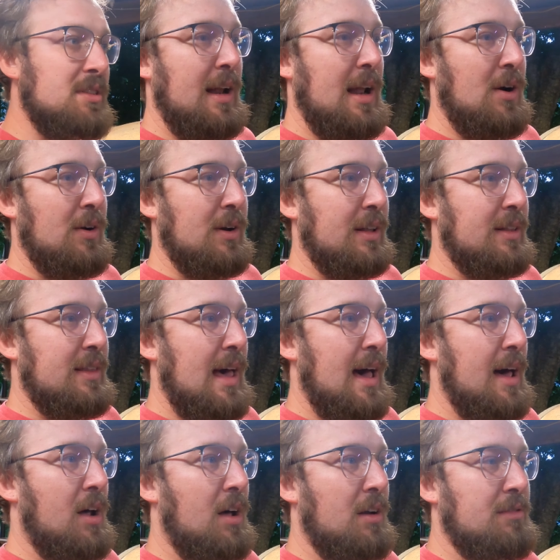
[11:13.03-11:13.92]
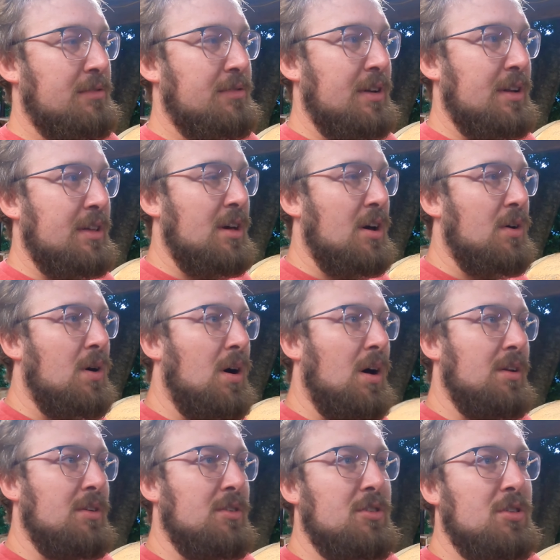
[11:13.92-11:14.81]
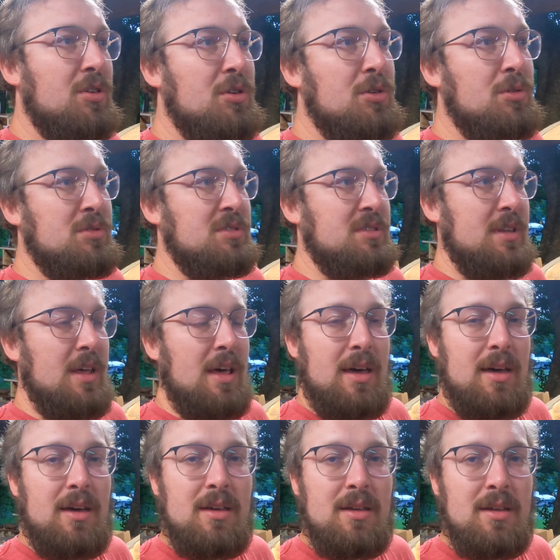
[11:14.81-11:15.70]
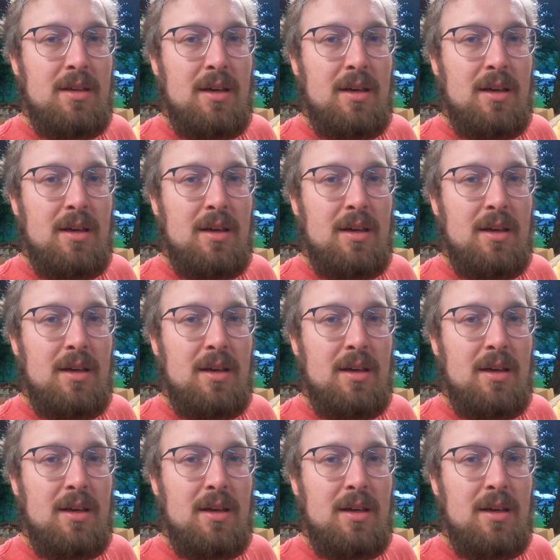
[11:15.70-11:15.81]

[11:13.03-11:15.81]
and I'll get that on video on Tuesday.